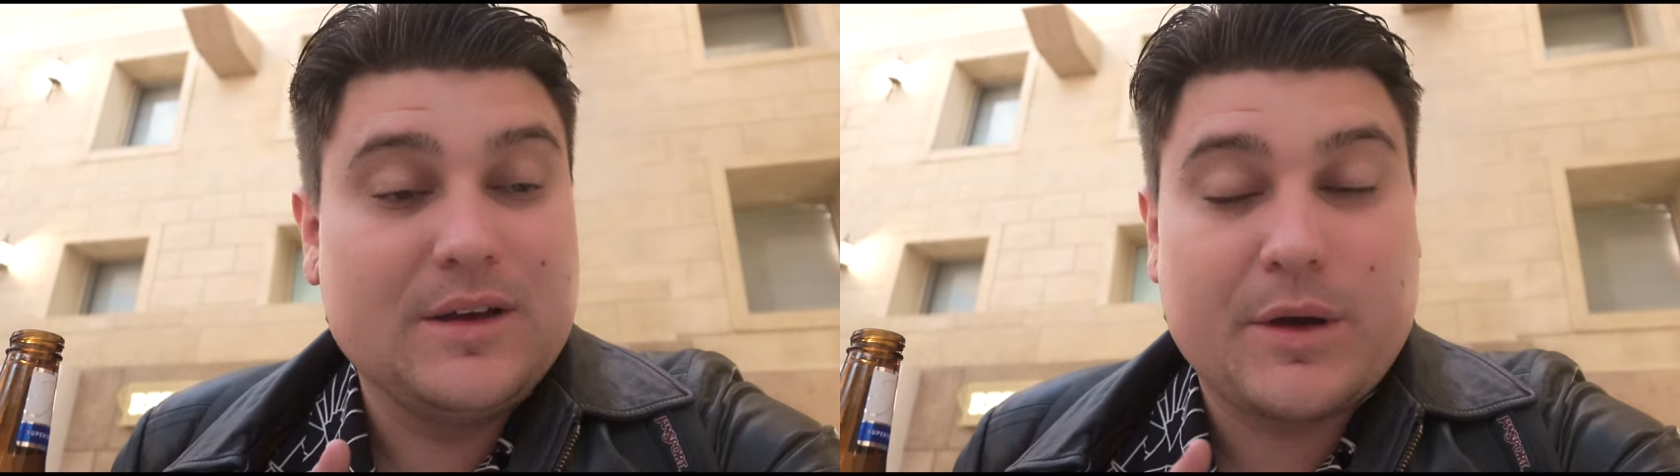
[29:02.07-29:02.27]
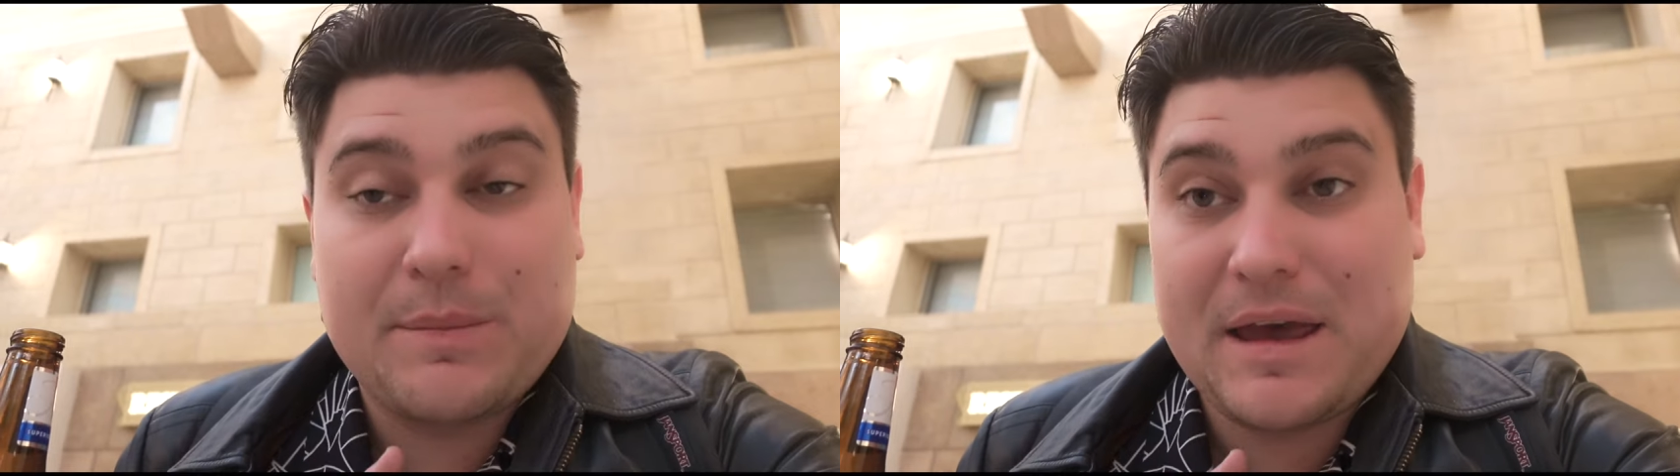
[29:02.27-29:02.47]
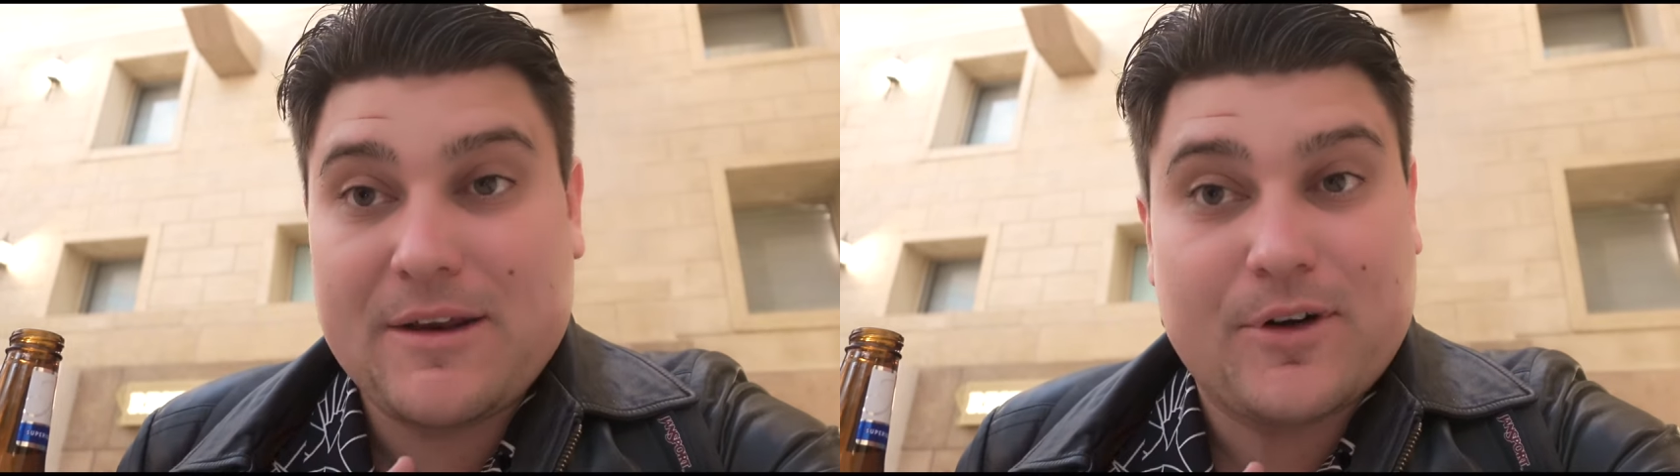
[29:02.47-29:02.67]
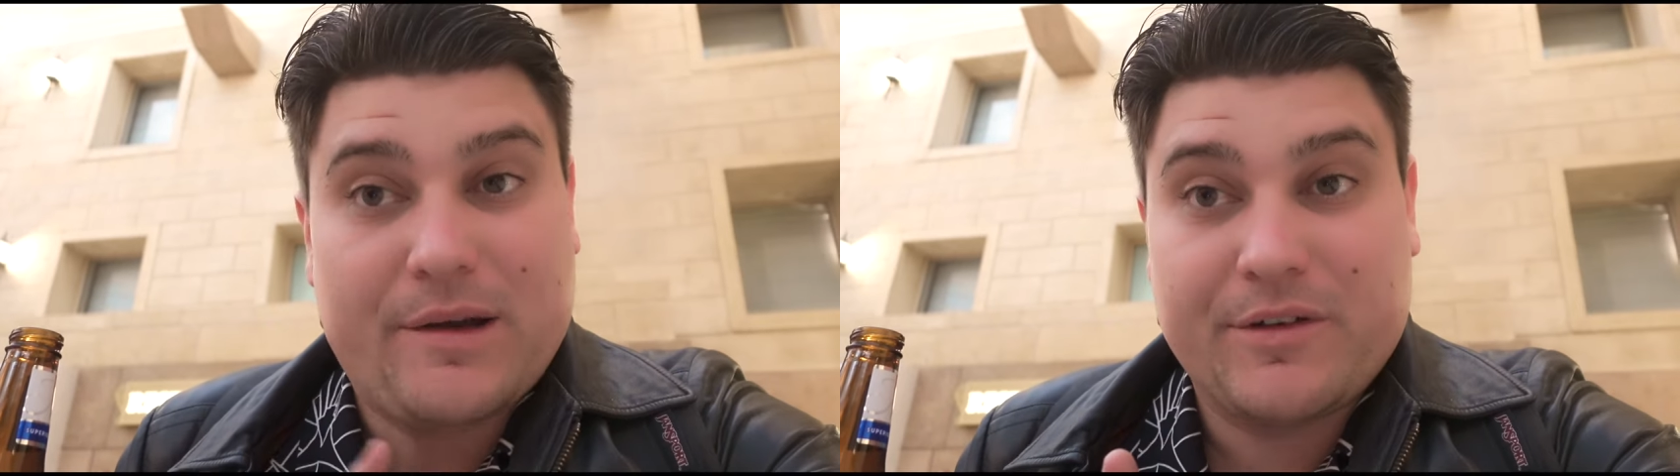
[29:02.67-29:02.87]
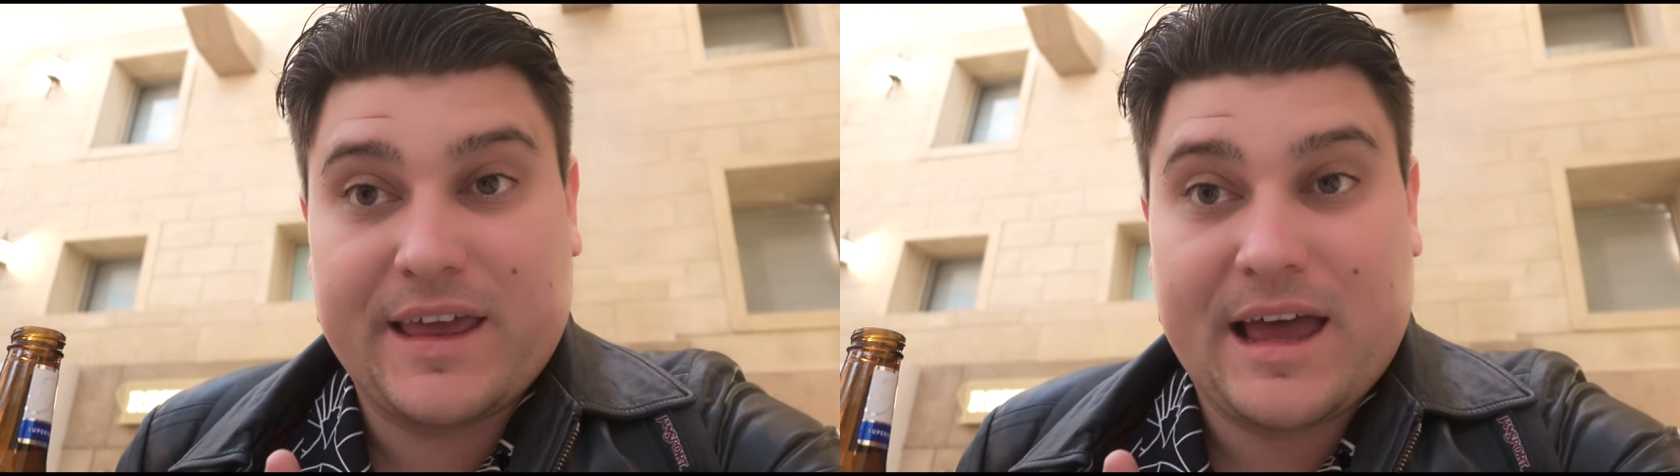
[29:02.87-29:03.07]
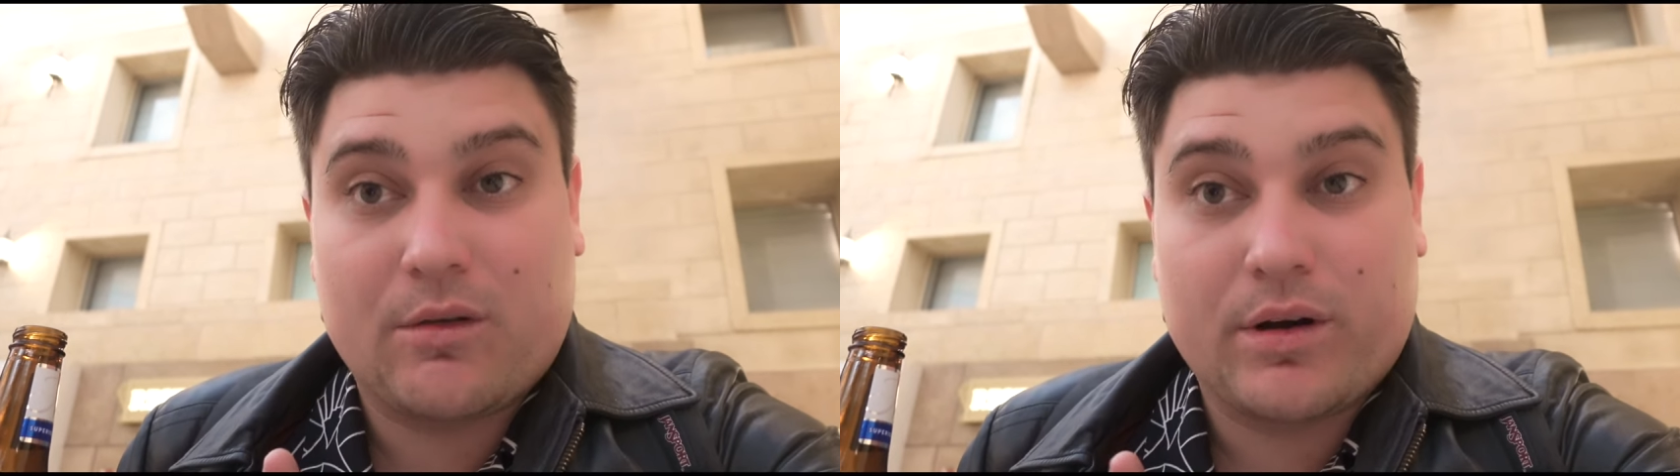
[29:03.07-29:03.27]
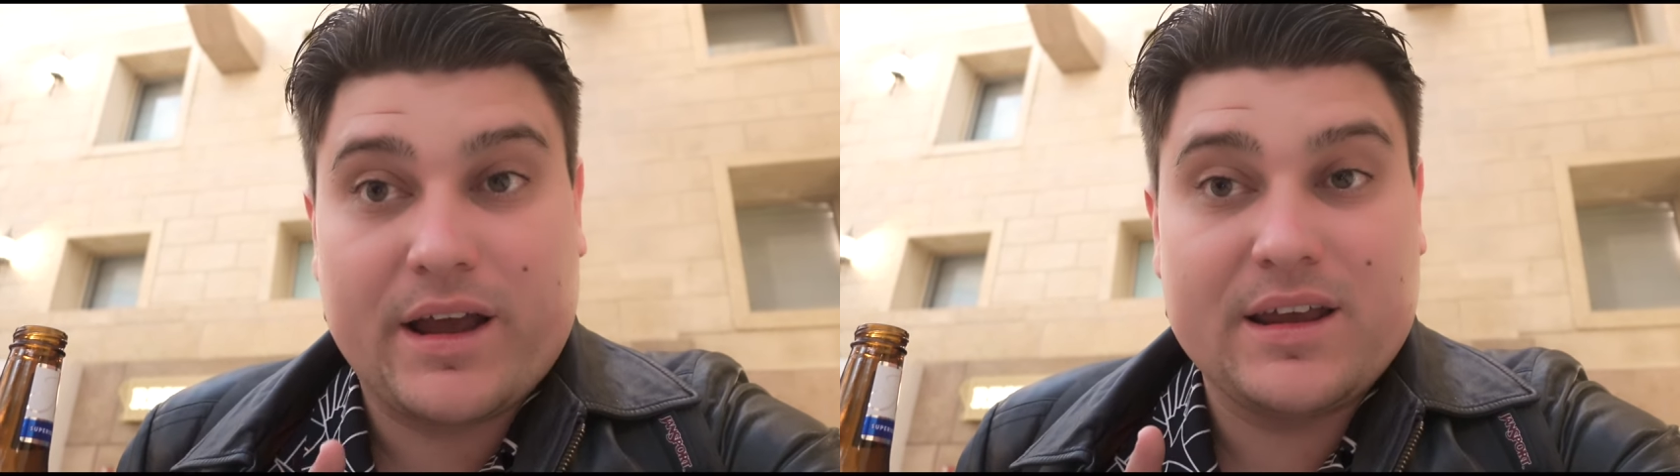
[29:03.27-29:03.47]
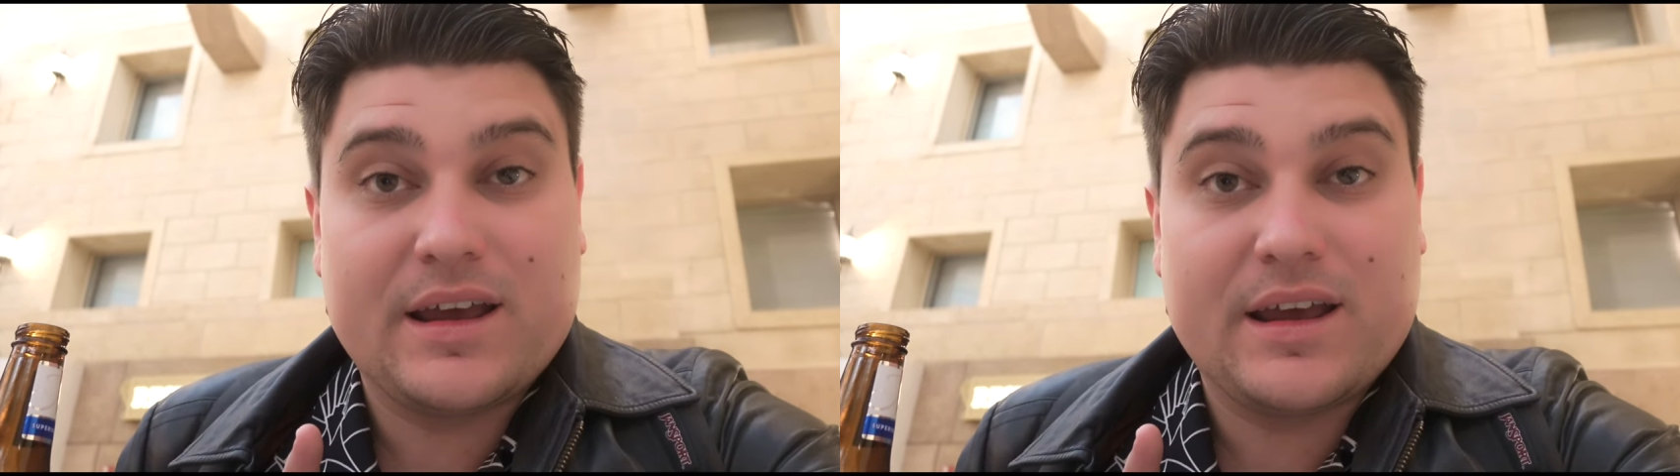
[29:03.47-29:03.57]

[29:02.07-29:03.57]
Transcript: We paid for everything outright,